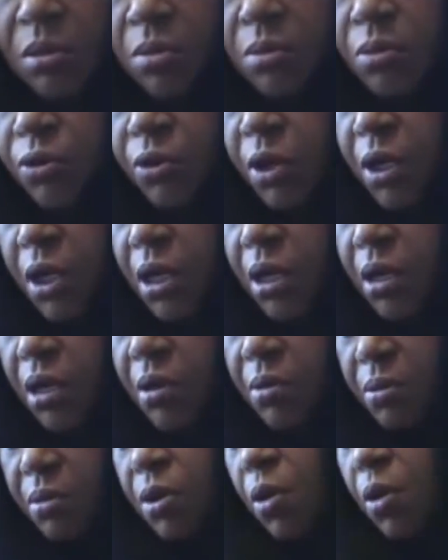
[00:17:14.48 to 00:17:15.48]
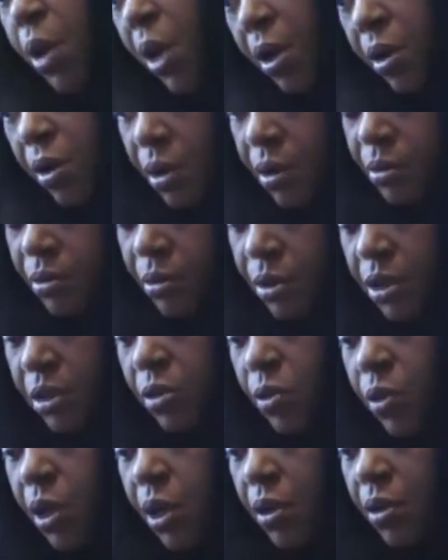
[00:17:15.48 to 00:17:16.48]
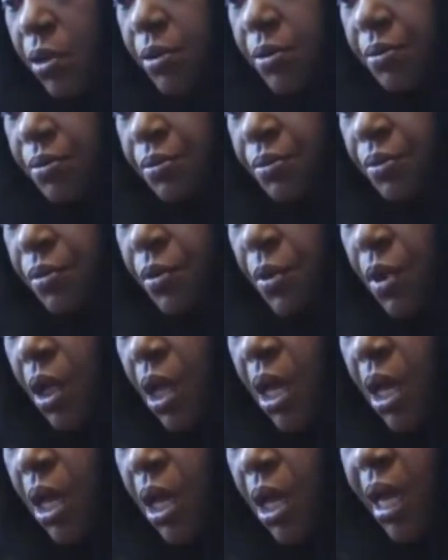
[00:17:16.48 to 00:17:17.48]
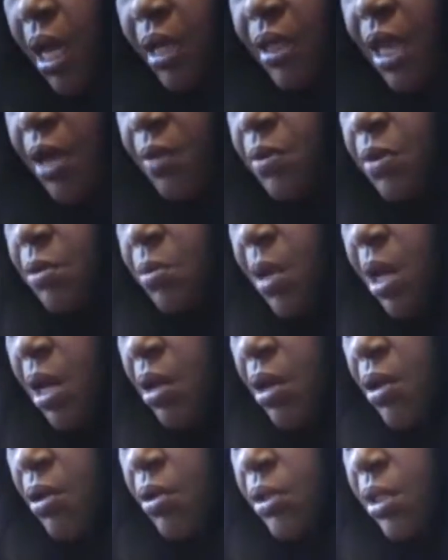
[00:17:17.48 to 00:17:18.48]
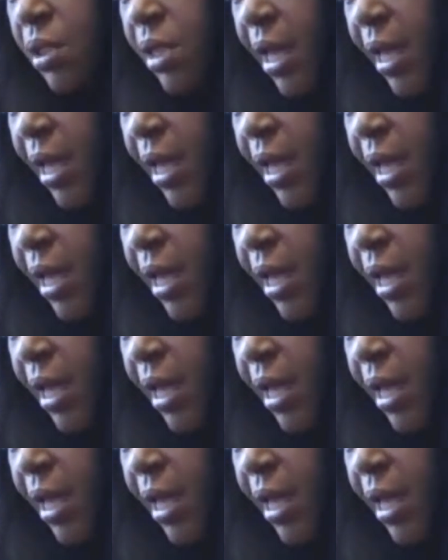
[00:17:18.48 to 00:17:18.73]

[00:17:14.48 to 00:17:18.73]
quicker, just quicker. And that was my goal